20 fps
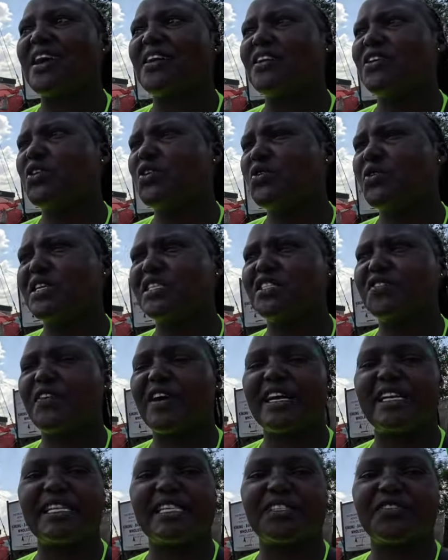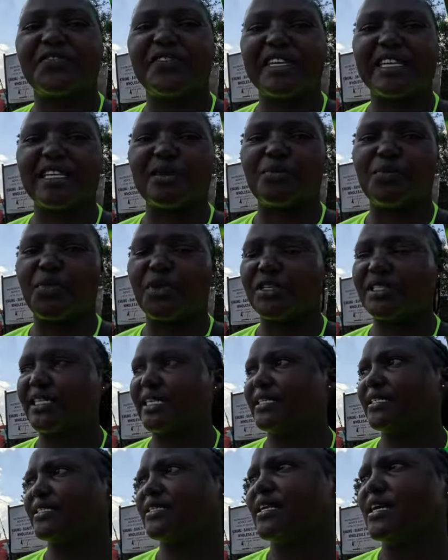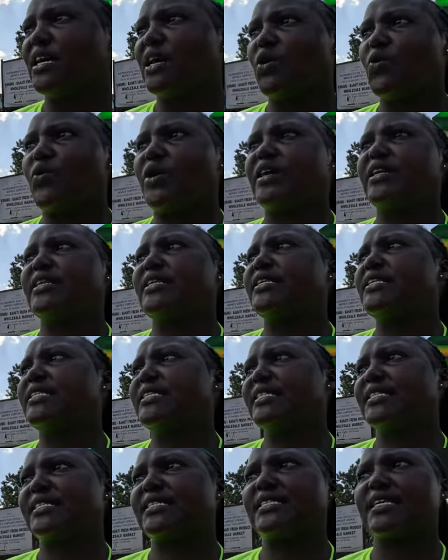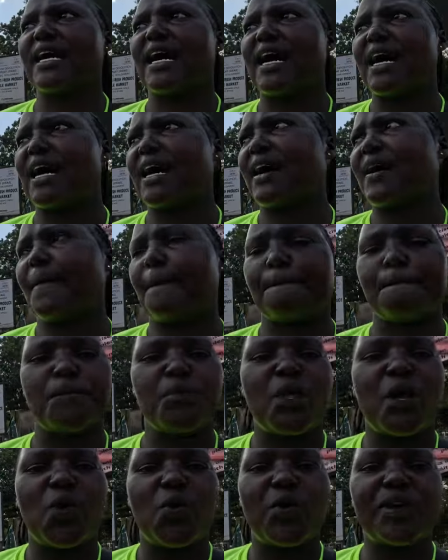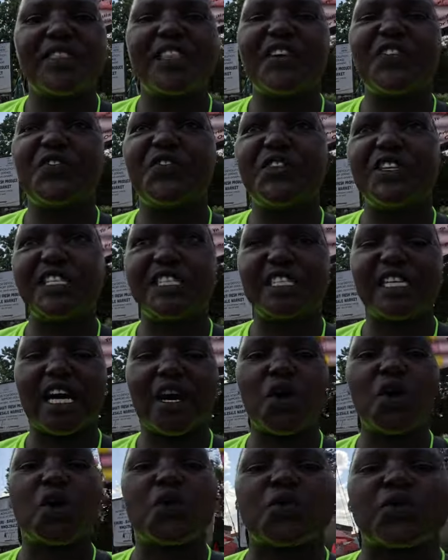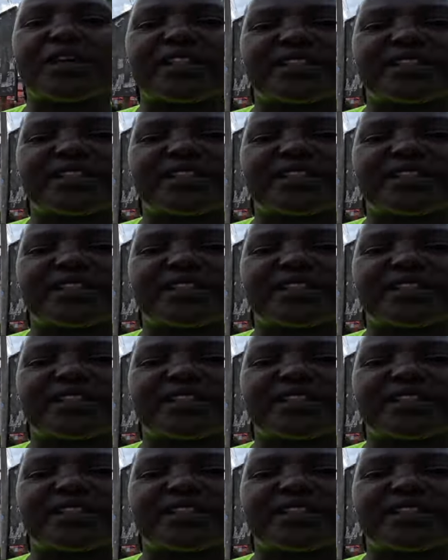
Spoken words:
I always find it very important when it's, when they feature or